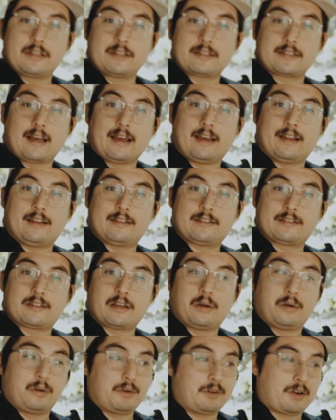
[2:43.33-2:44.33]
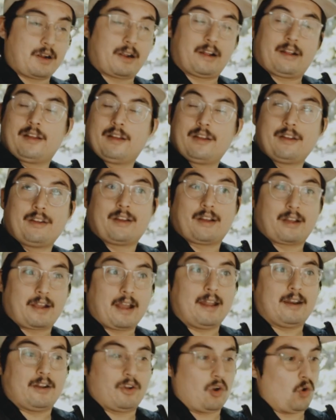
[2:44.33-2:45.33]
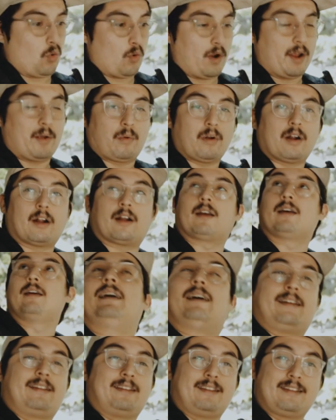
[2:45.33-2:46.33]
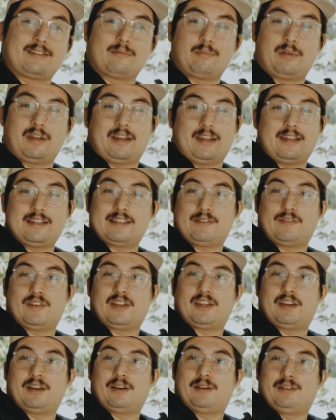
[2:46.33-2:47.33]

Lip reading: and design. So again, great work. This is an easy video.